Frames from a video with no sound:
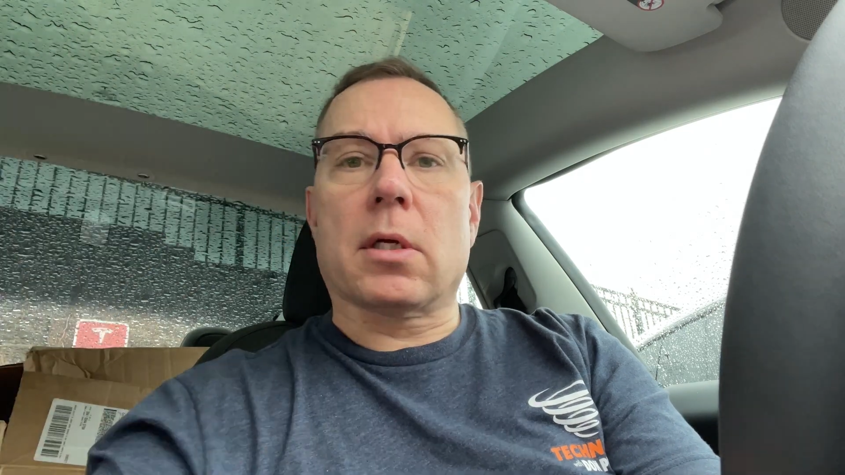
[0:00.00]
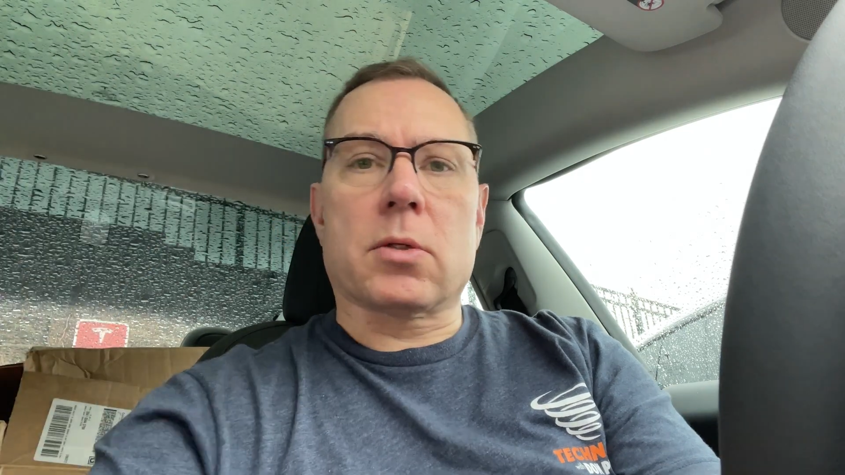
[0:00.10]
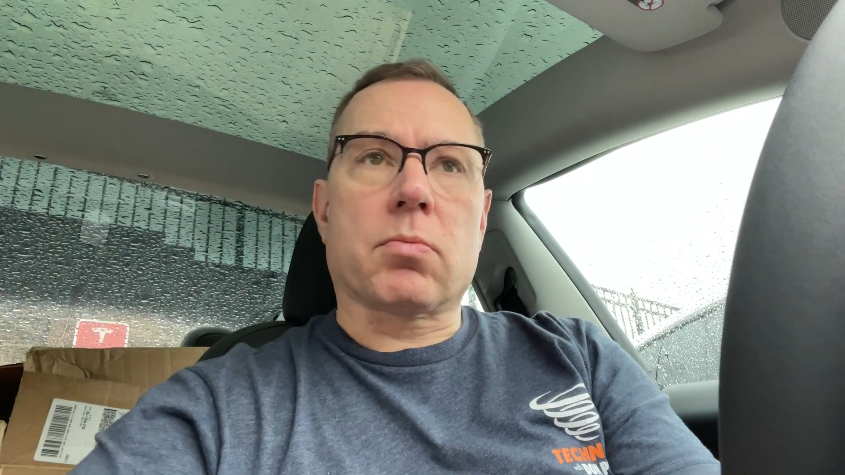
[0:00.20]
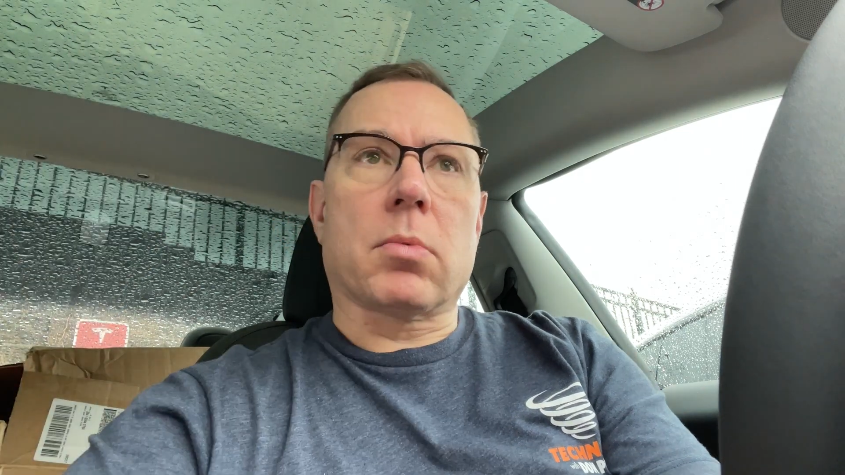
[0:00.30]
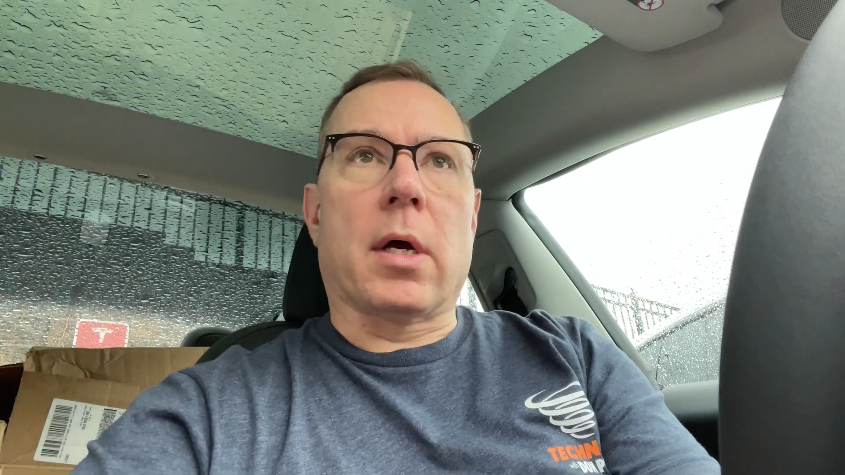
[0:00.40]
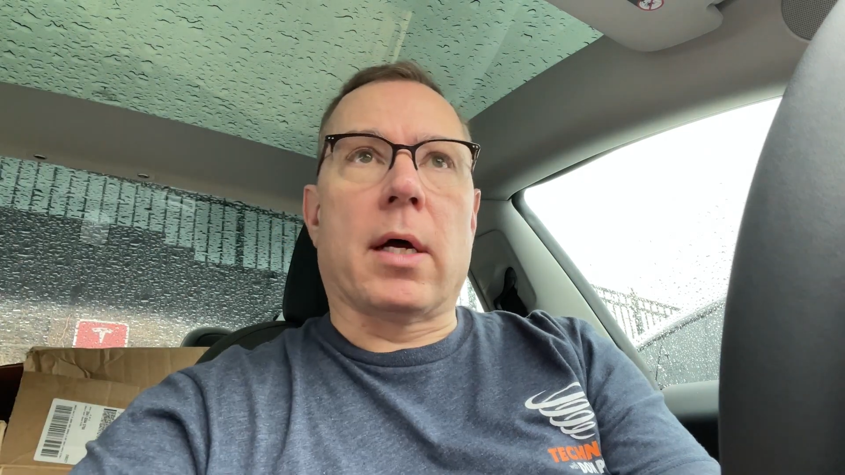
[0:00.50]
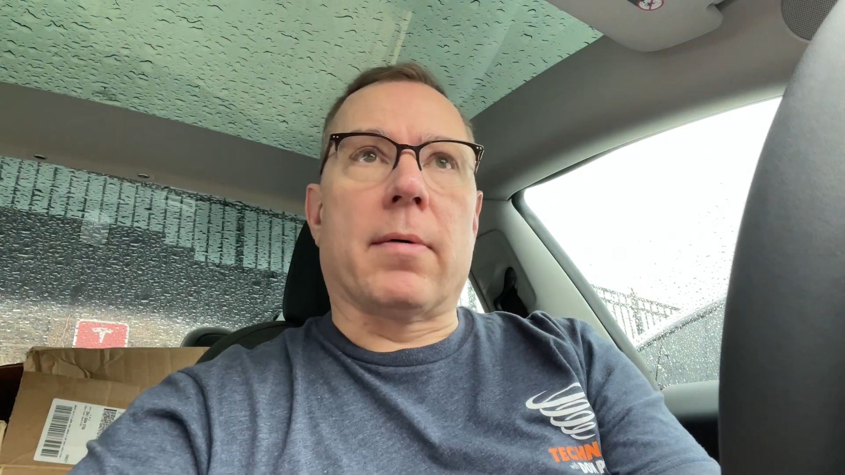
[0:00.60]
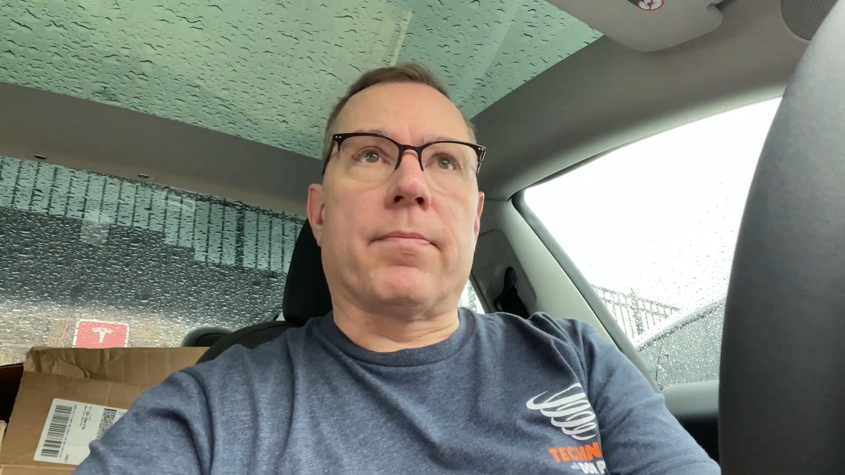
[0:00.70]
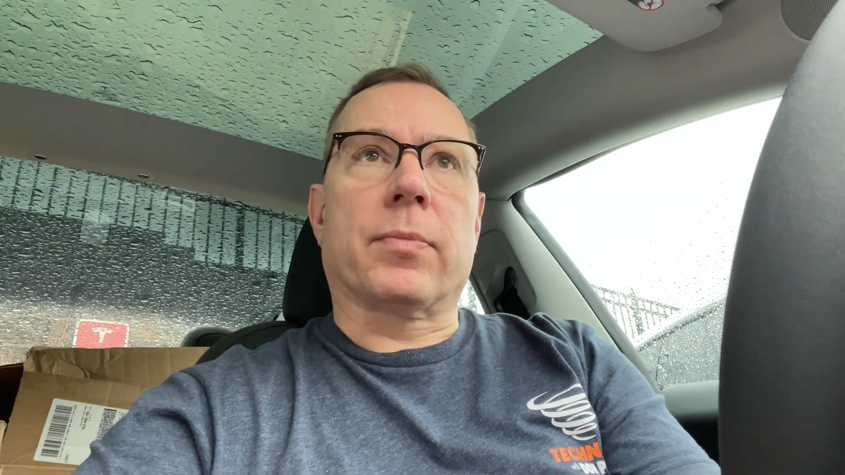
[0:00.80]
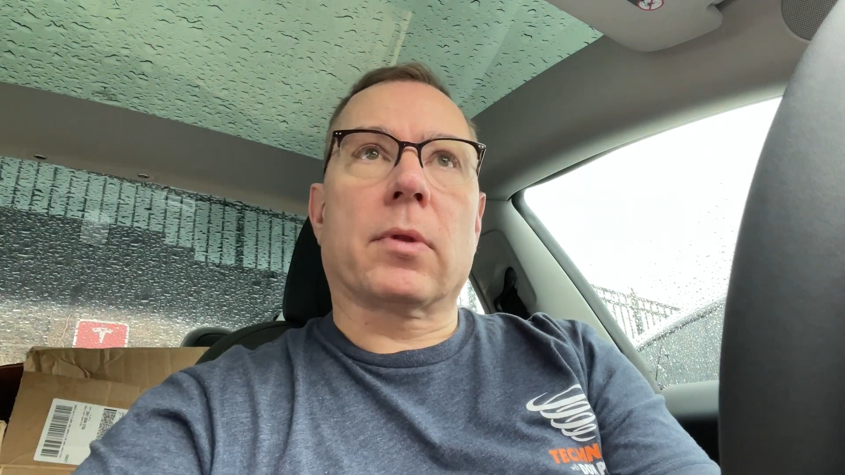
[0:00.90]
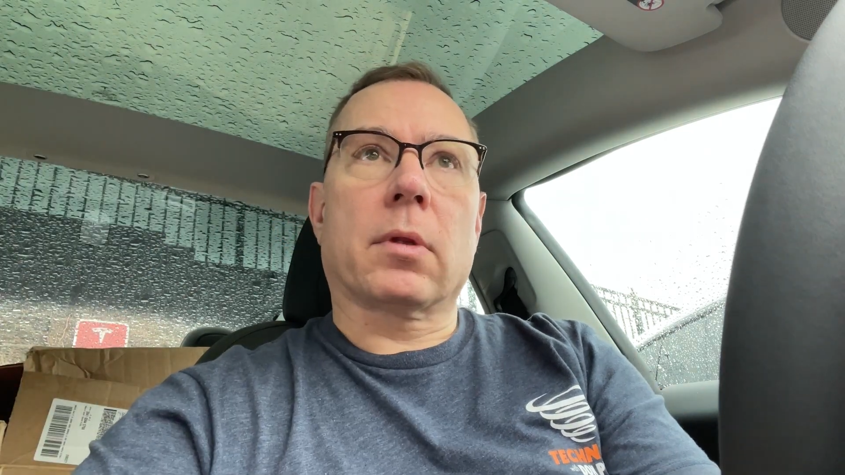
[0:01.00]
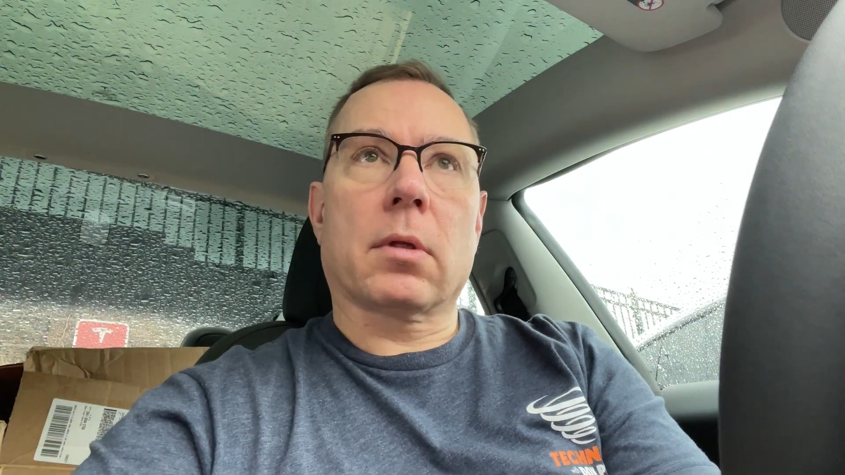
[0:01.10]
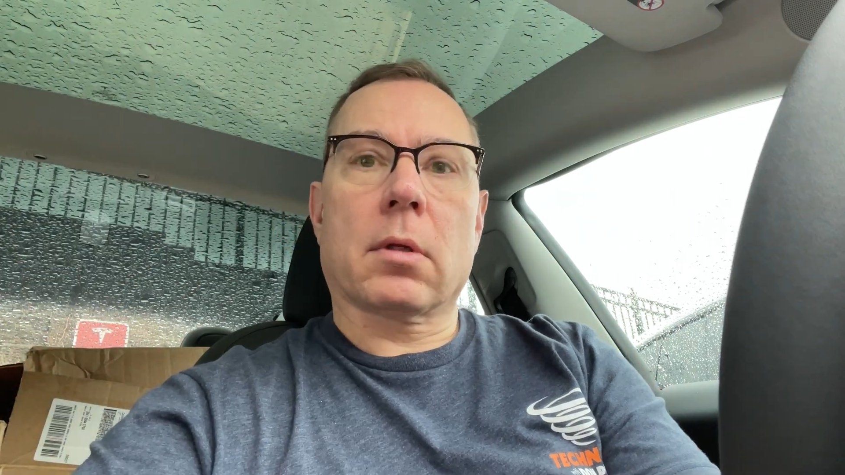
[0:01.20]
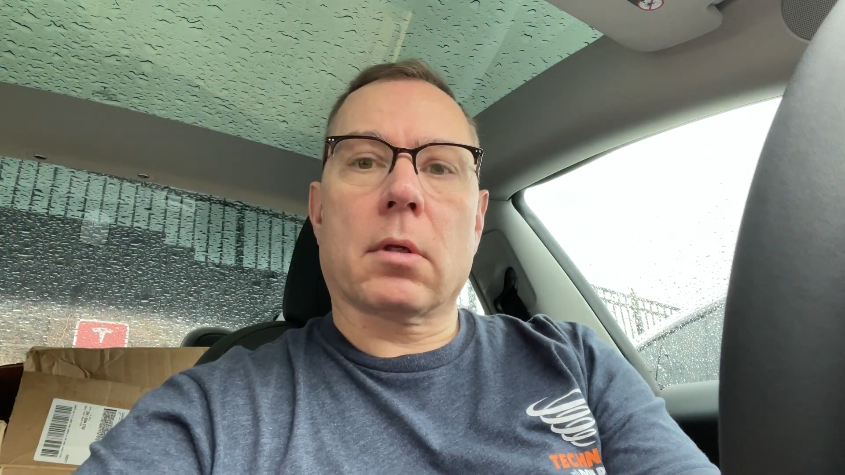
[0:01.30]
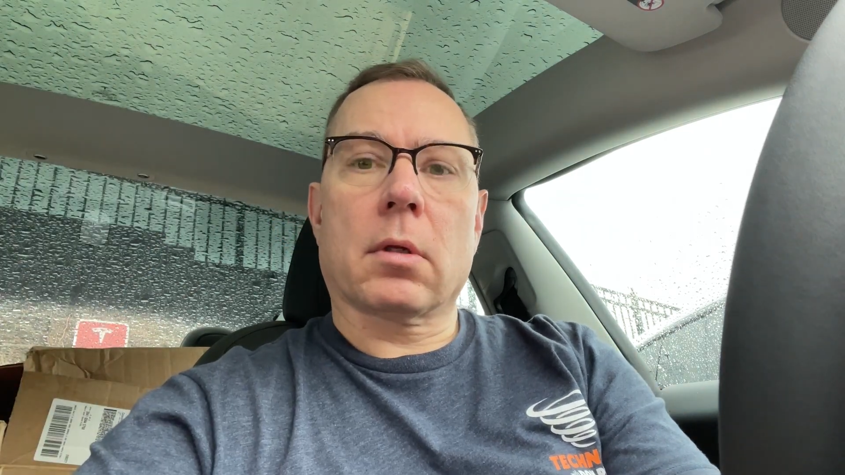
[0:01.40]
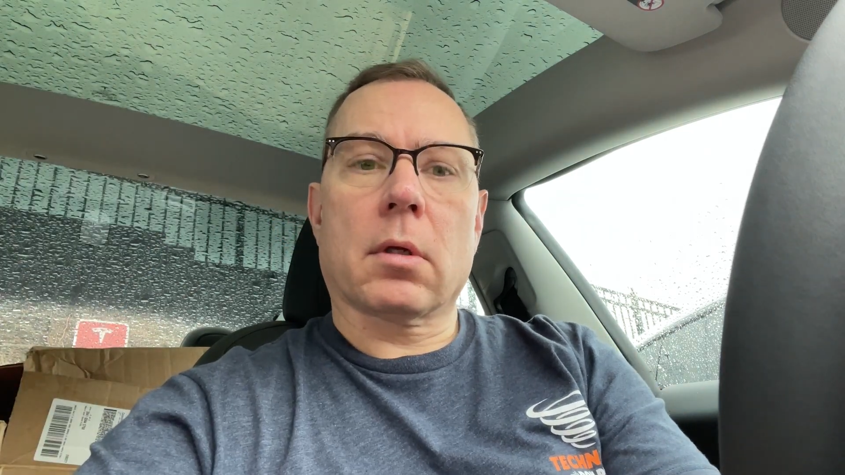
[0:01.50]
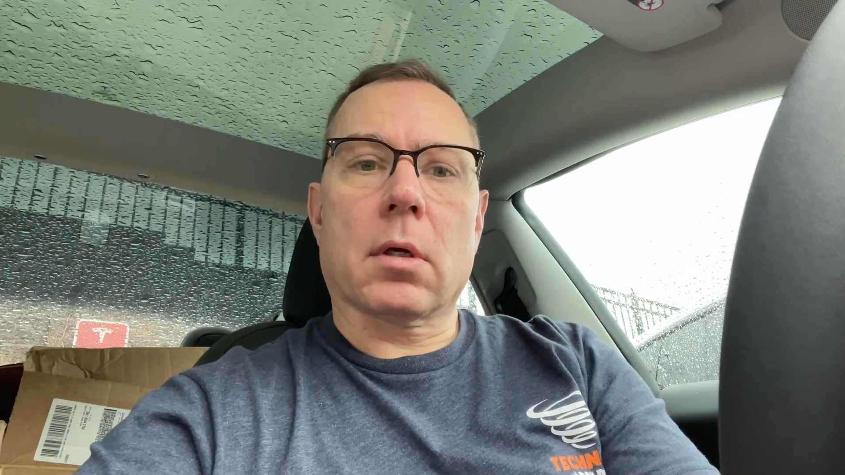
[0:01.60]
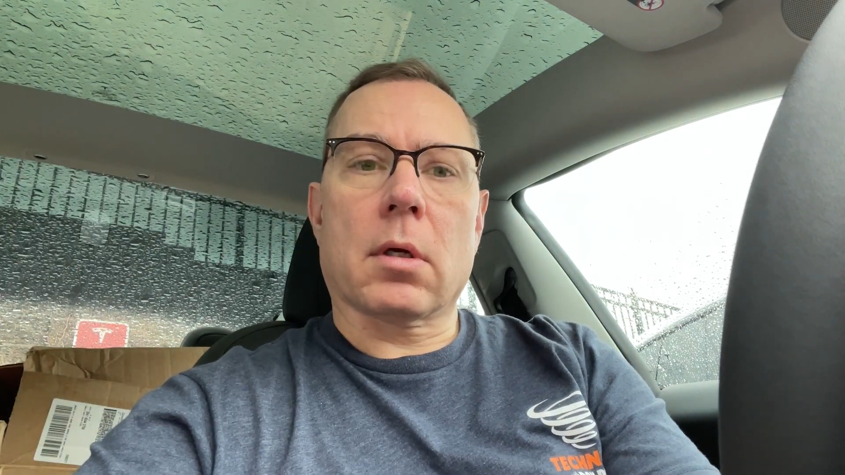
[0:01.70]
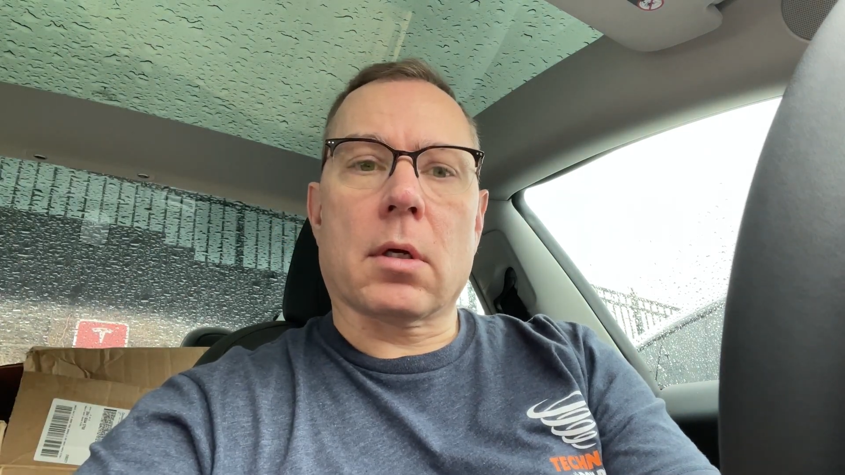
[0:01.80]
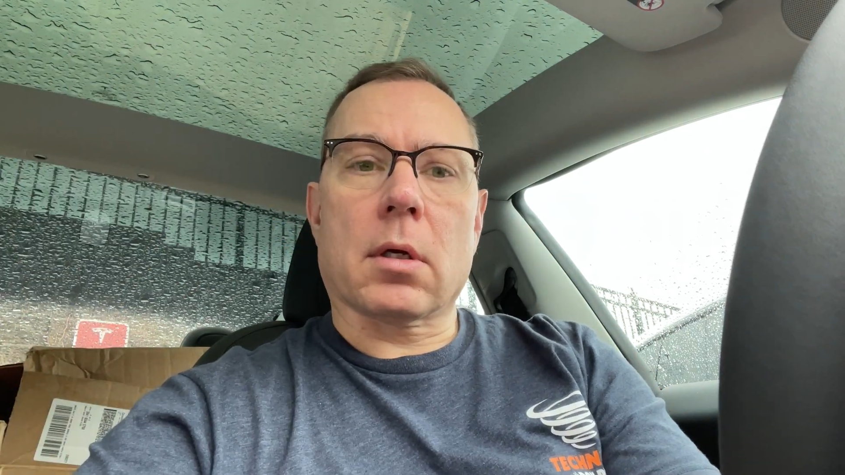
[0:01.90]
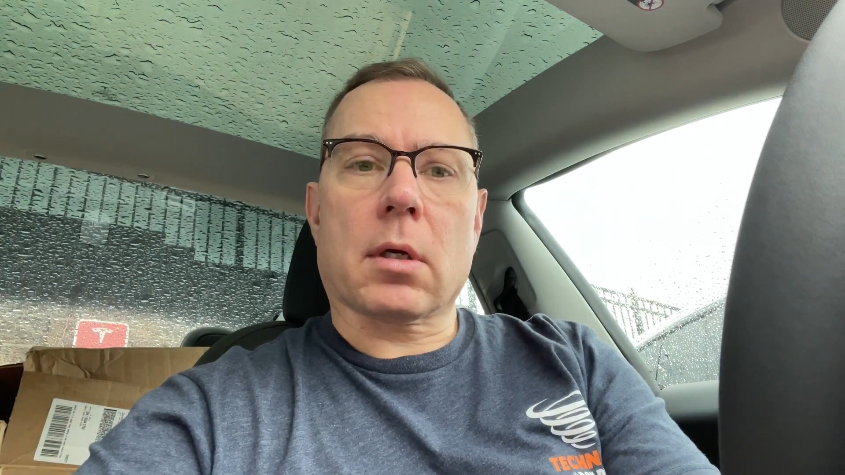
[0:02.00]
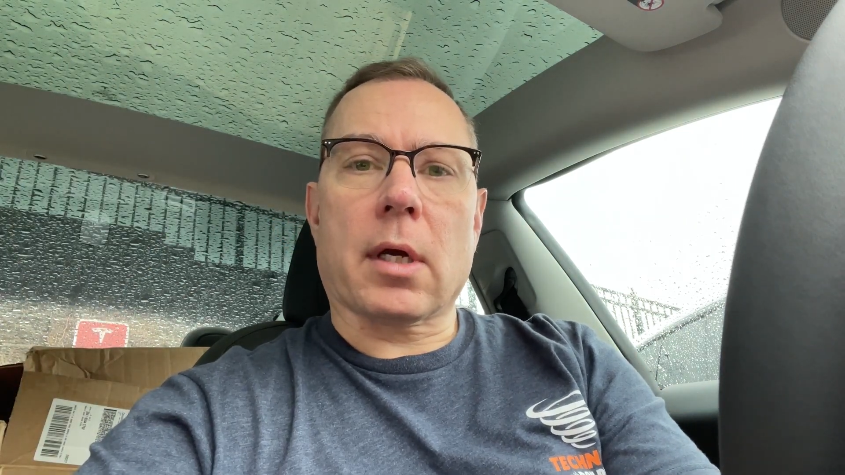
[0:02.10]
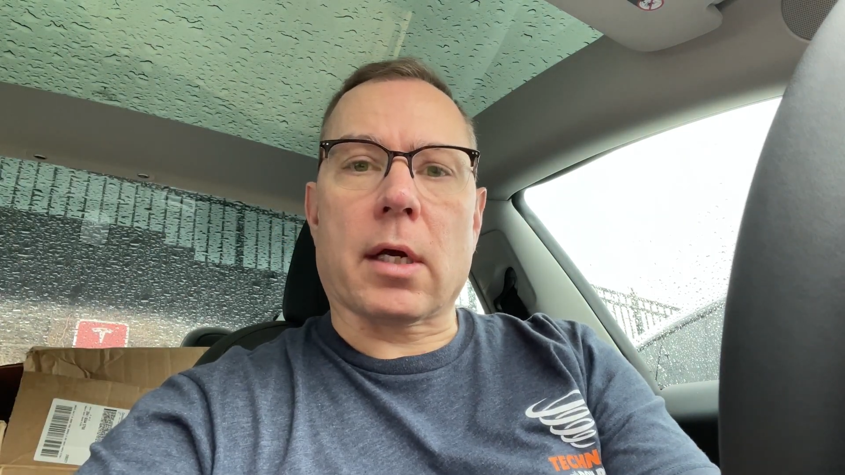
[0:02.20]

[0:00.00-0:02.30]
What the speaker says: It's kind